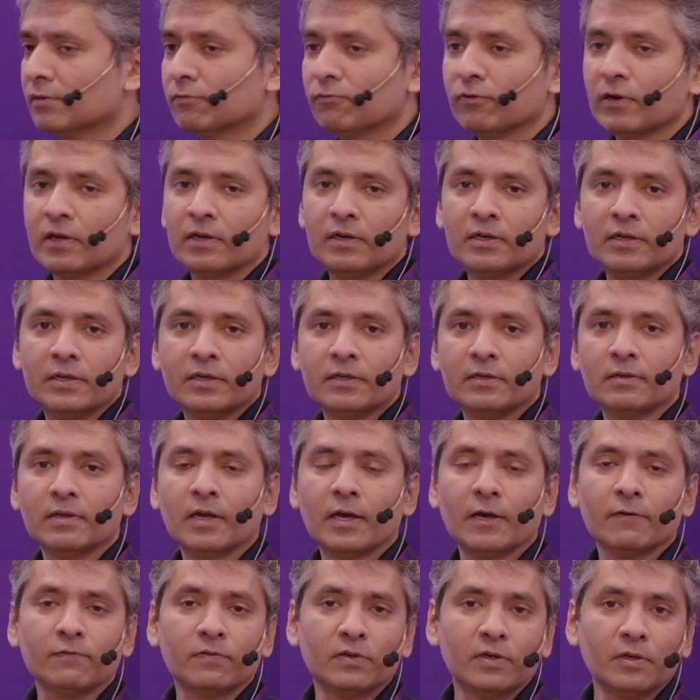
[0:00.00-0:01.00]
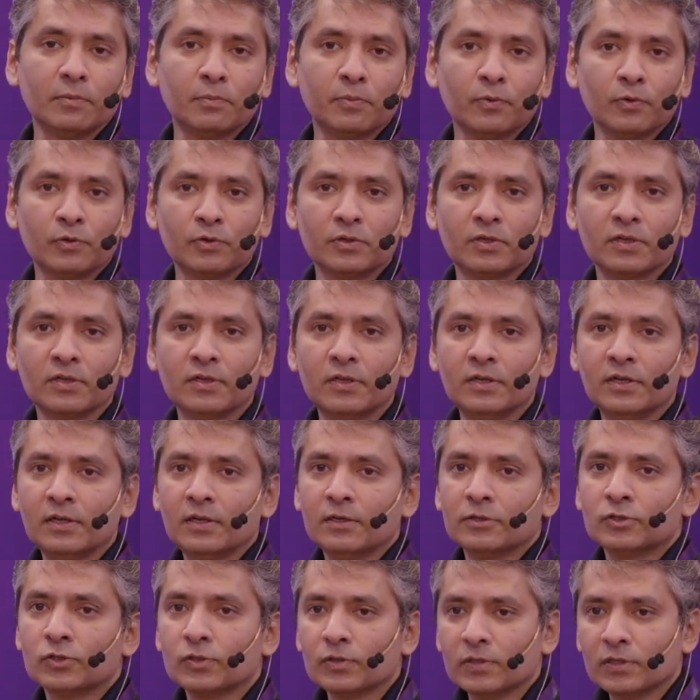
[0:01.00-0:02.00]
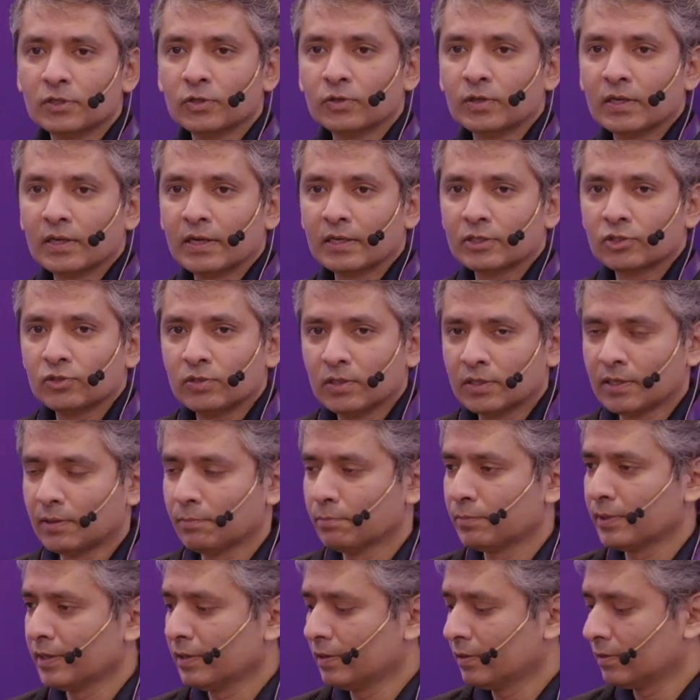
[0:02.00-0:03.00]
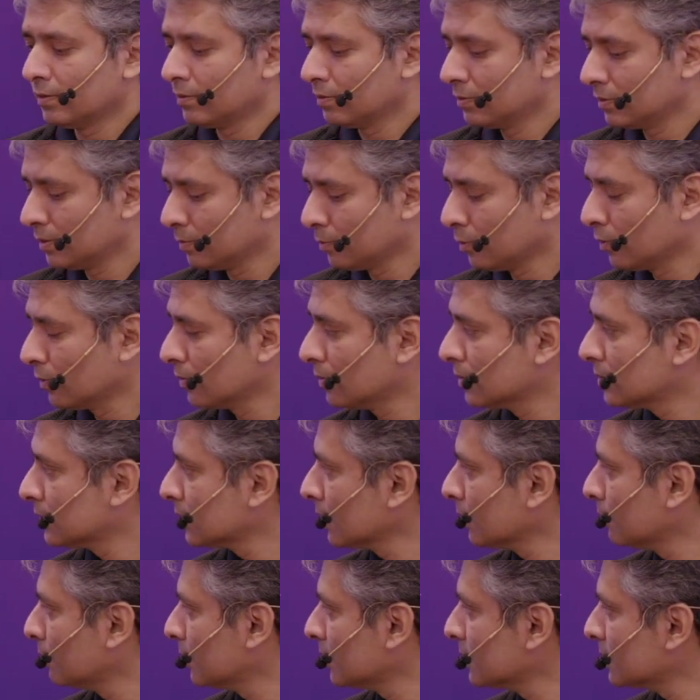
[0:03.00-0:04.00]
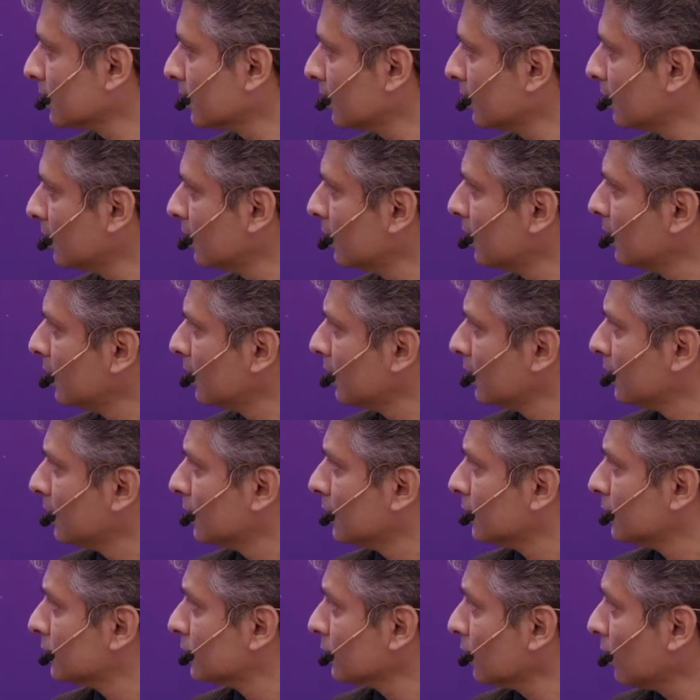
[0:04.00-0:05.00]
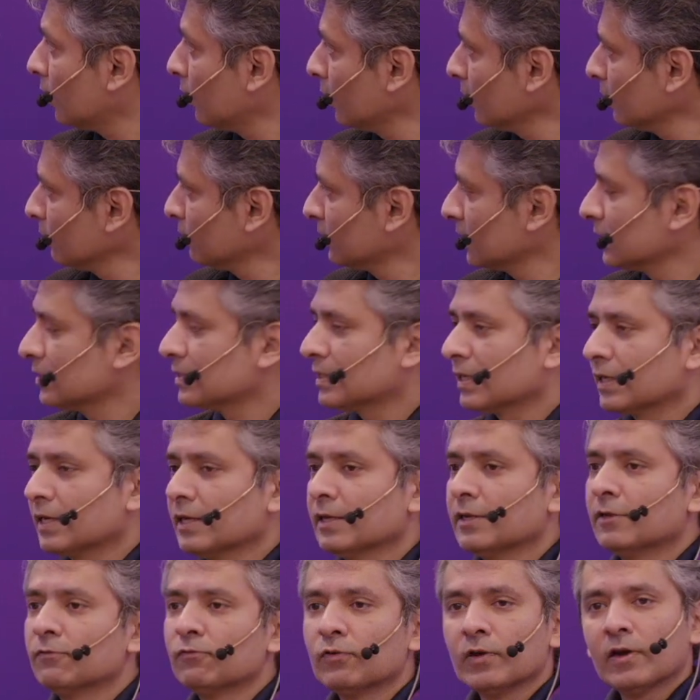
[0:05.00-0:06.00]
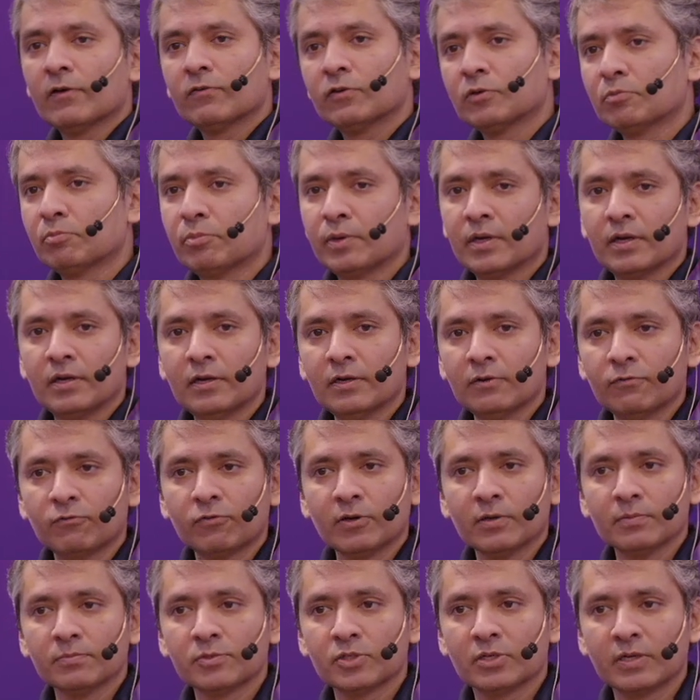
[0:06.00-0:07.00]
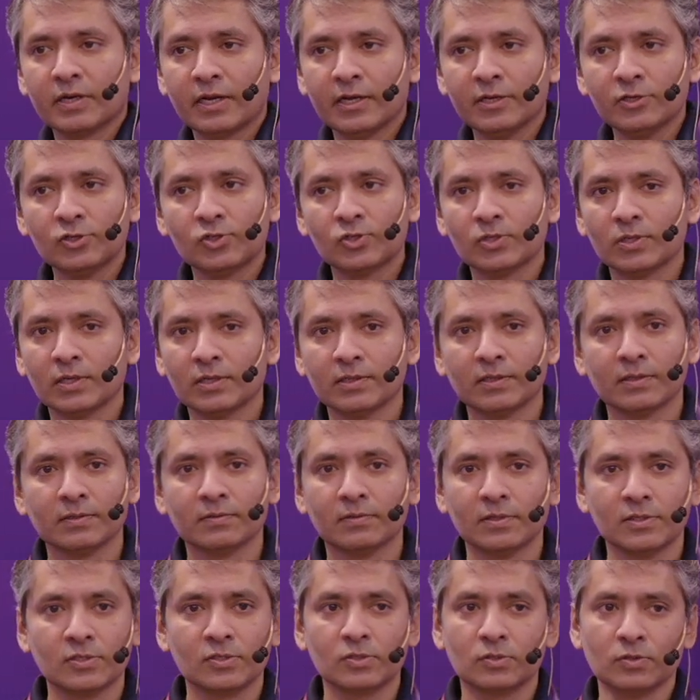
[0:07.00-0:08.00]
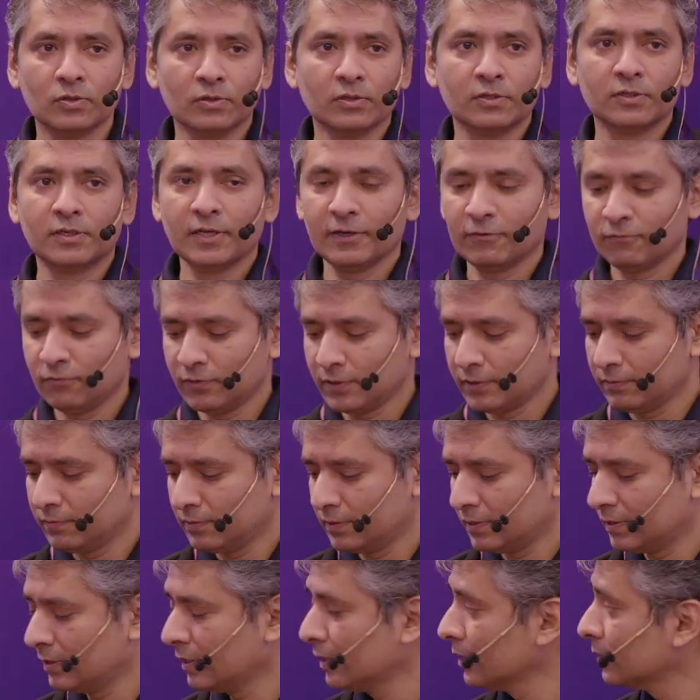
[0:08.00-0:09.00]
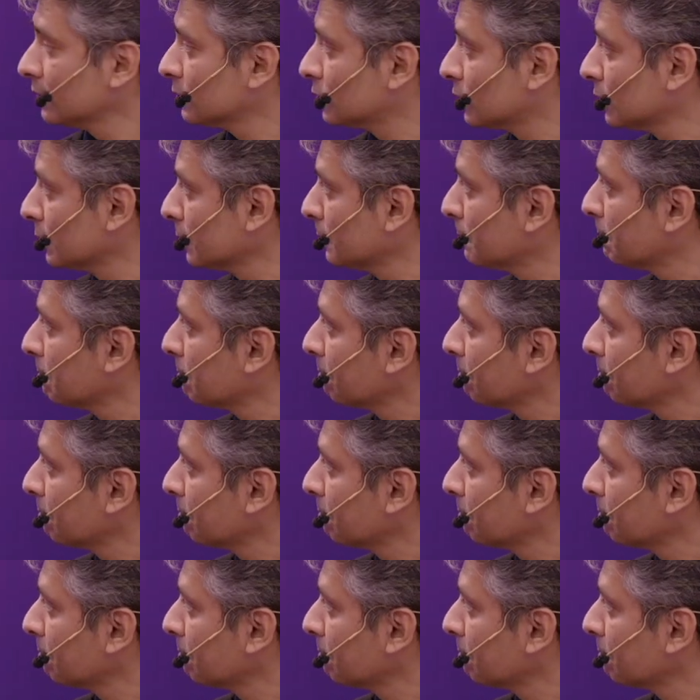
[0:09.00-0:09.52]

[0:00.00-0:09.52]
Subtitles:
finally have the report so that you can actually compare the models side by side. So all of this, again, if you have to build from scratch, I think this is going to take forever, right? So